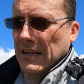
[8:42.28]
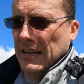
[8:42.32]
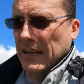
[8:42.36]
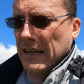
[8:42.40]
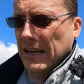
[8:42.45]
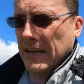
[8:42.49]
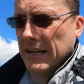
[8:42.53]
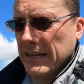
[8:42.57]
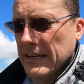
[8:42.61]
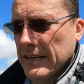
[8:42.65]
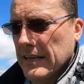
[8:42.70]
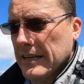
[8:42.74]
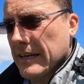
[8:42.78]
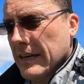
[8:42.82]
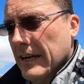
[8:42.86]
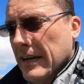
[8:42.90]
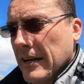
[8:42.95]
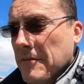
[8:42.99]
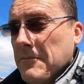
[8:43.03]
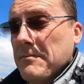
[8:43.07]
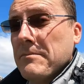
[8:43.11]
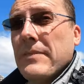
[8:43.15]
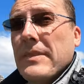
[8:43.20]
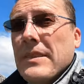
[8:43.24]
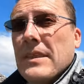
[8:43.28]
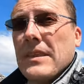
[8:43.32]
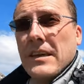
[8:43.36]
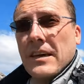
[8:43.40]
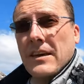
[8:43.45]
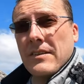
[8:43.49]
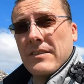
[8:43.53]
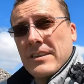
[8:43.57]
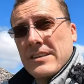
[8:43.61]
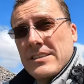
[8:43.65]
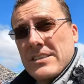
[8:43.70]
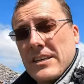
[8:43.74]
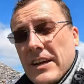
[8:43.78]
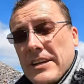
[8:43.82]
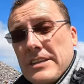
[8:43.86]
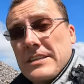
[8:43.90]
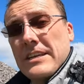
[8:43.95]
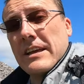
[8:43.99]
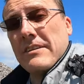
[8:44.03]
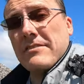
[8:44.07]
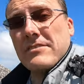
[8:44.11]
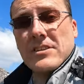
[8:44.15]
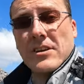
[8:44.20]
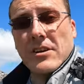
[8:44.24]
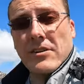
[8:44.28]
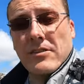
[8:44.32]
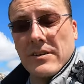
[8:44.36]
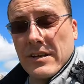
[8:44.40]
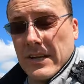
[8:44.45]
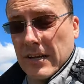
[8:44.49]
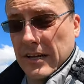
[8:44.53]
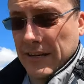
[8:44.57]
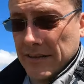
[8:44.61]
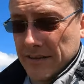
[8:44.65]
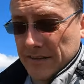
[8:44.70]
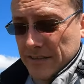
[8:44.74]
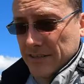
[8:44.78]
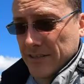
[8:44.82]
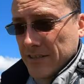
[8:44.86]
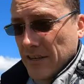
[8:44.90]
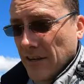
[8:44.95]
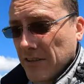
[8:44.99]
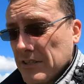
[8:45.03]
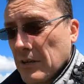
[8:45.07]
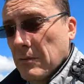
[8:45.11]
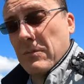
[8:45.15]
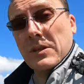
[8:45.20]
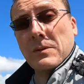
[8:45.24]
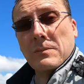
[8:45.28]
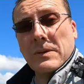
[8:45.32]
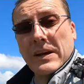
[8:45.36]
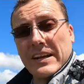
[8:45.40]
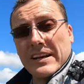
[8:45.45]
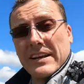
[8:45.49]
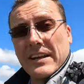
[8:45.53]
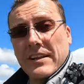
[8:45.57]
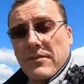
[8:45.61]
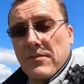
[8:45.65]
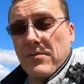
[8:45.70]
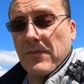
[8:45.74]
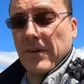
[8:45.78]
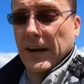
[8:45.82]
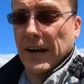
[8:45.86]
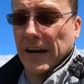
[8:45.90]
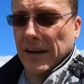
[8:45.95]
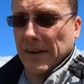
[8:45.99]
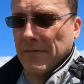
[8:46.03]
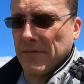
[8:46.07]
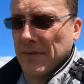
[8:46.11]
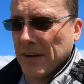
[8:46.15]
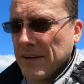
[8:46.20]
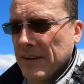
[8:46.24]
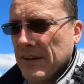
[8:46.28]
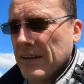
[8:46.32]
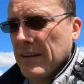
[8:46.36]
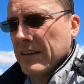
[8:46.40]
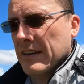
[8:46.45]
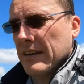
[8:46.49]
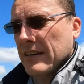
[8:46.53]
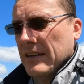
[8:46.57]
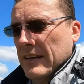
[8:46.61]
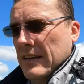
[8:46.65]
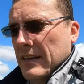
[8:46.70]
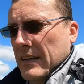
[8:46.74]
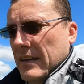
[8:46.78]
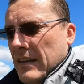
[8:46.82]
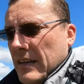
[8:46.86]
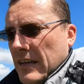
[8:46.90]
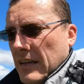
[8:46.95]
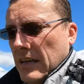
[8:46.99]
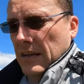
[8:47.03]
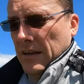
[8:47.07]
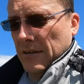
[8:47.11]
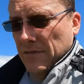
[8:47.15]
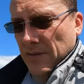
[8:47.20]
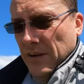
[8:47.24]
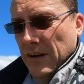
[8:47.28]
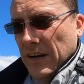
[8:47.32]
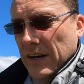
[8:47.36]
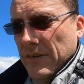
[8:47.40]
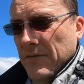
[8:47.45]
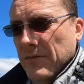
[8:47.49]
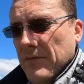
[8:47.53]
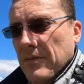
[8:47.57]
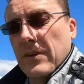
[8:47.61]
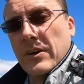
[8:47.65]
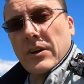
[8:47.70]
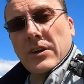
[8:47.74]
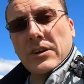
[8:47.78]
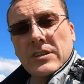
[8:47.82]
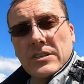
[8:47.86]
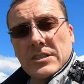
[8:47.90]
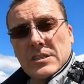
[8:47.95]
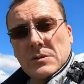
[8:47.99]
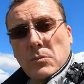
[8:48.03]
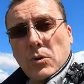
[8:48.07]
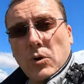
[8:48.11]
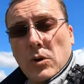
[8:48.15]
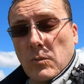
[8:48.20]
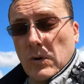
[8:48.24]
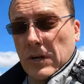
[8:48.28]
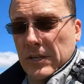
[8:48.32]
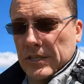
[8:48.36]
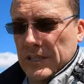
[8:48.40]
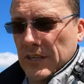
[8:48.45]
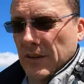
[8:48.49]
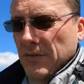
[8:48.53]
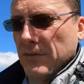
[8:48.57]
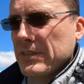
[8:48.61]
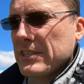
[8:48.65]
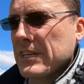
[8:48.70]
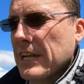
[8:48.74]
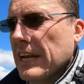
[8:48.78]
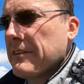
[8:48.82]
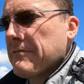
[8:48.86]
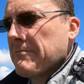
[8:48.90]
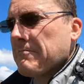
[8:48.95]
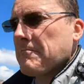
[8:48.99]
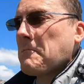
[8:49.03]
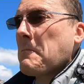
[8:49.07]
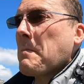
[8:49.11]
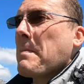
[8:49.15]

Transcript: and um, the the site here is, uh, is, dotted with about another five, five cairns, smaller ones, obviously.